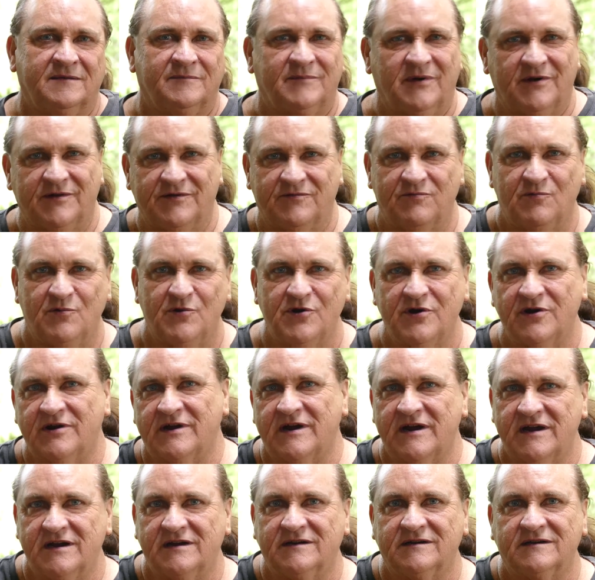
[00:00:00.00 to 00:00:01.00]
both work
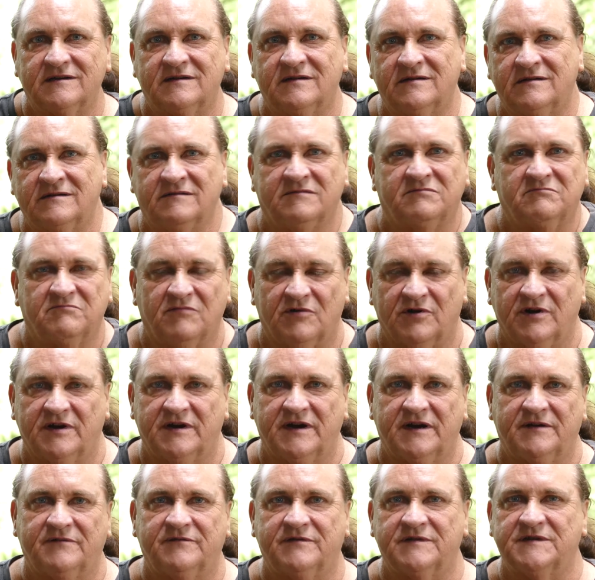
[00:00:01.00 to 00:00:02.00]
and what I
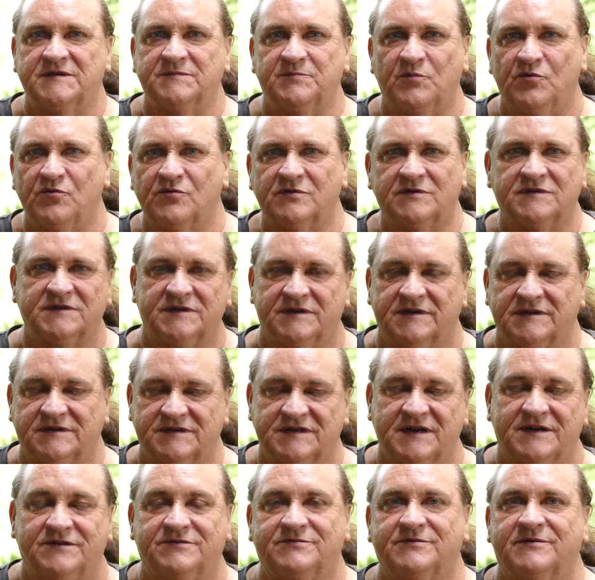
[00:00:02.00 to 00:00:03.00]
did for sports, et
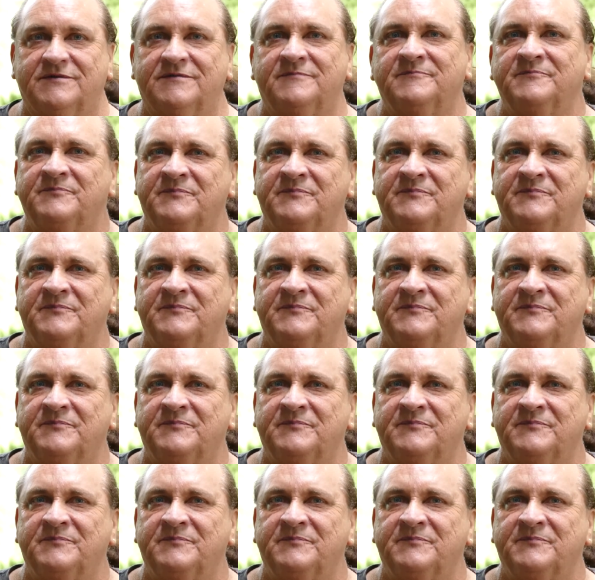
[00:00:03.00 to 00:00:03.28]
cetera.